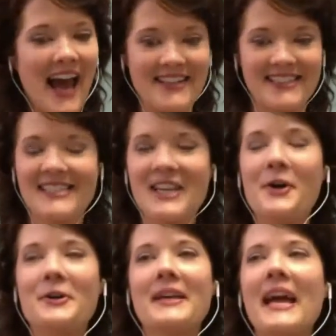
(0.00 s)

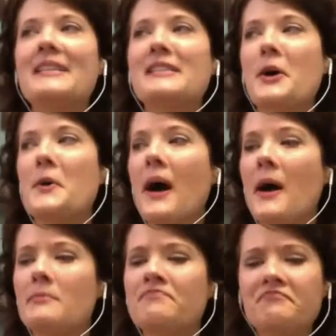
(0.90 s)
Yes, totally. And
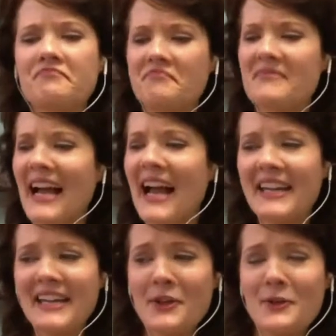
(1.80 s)
so, and
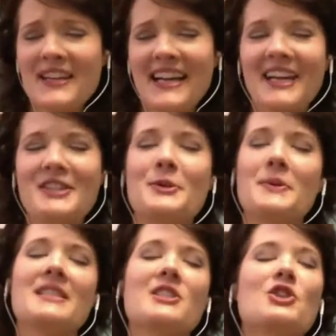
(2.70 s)
another thing
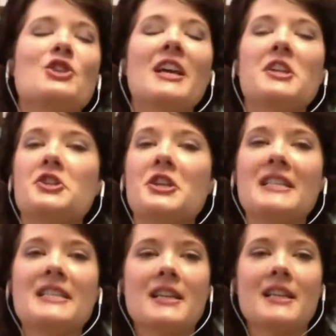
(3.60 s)
I do is to
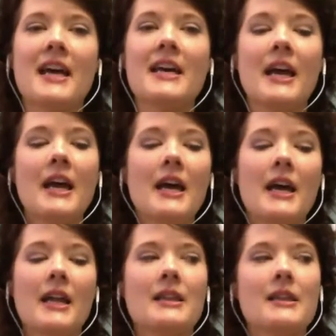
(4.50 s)
change into
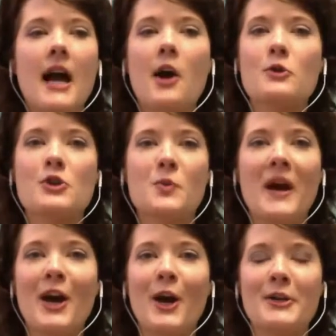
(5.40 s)

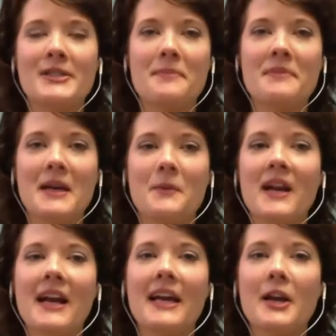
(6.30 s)
loungewear or something
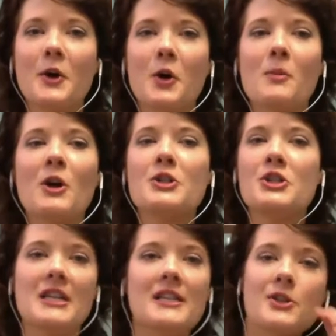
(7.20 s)
when I get home, or
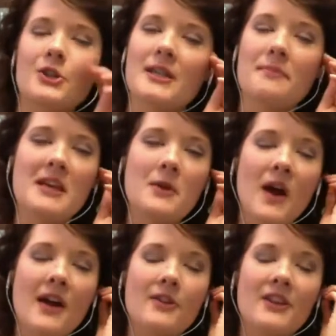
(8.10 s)
jeans or something,
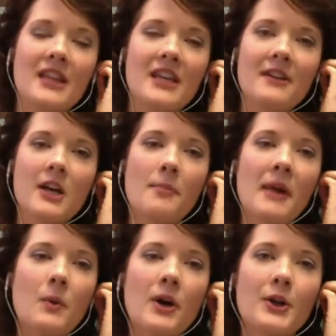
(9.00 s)
rather than leaving on
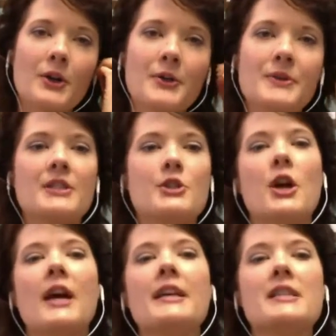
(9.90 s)
my work clothes and
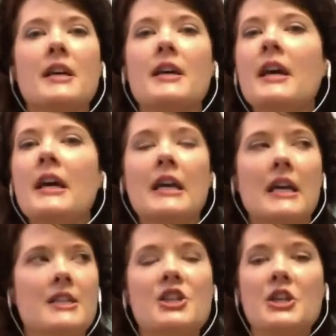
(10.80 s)
trying to
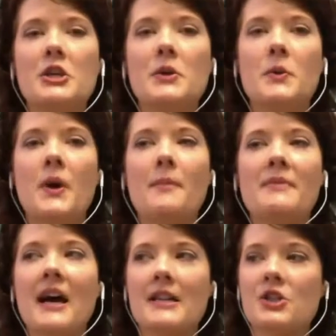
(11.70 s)
continue.
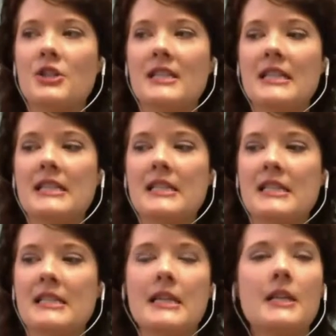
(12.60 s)
That just is a
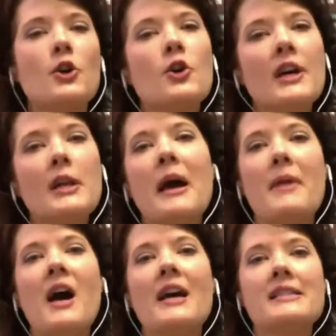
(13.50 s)
signal in
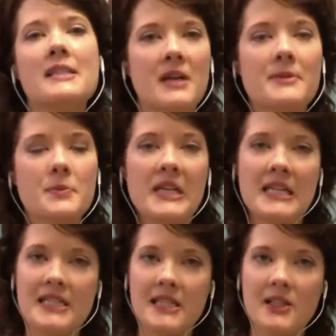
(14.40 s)
my mind. Sometimes we
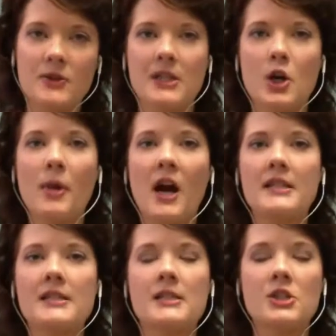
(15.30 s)
need signals in our
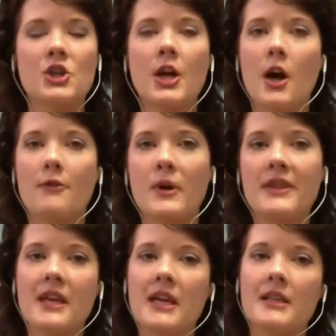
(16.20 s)
minds to shut off
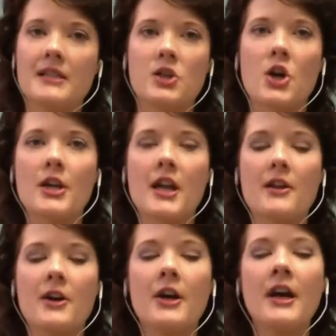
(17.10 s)
one thing and start
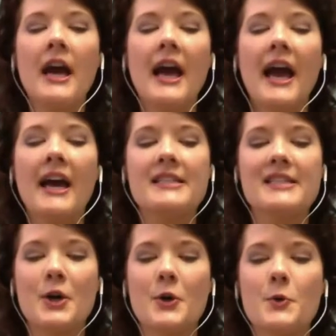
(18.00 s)
another.
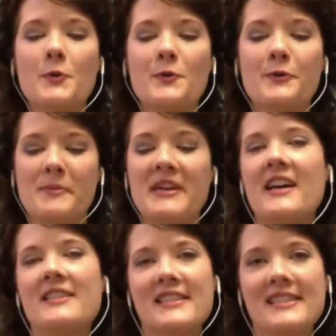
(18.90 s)
And so for
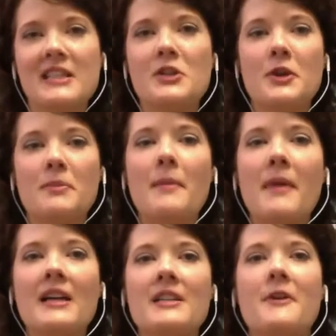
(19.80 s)
me, that's a signal in my
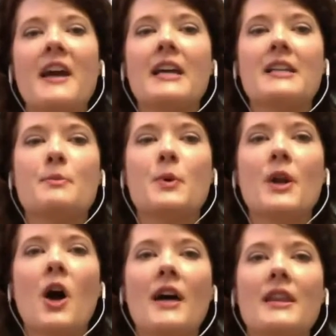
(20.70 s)
mind. If I can
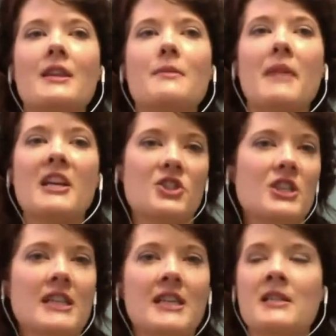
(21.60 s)
put on my
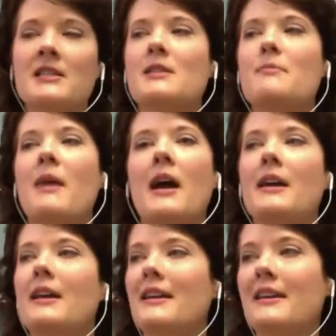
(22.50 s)
jeans and my,